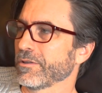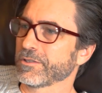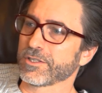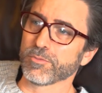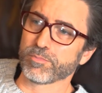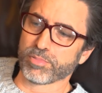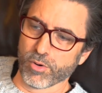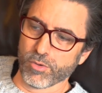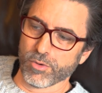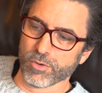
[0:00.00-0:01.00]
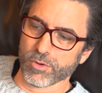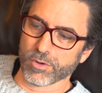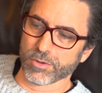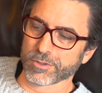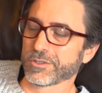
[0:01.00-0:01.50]
there's no
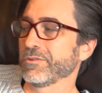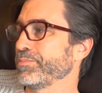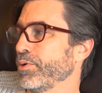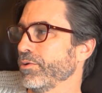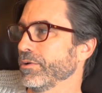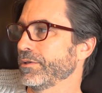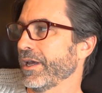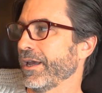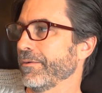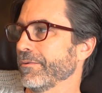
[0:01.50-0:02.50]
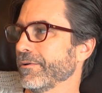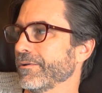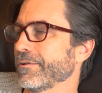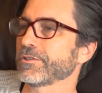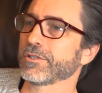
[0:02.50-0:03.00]
pool
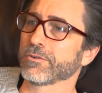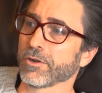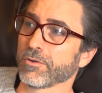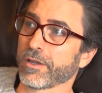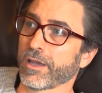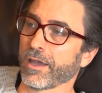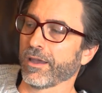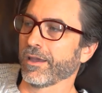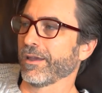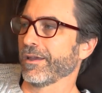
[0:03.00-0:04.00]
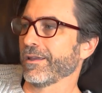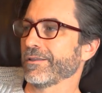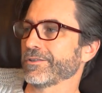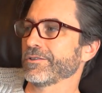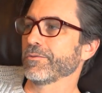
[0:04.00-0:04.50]
table, there's no croquet,
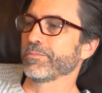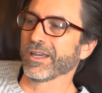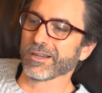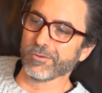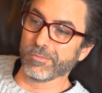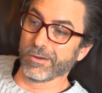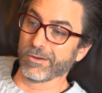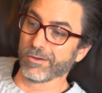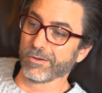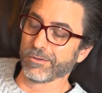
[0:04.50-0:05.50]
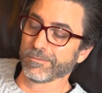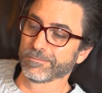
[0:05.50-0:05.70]
there's no pickleball.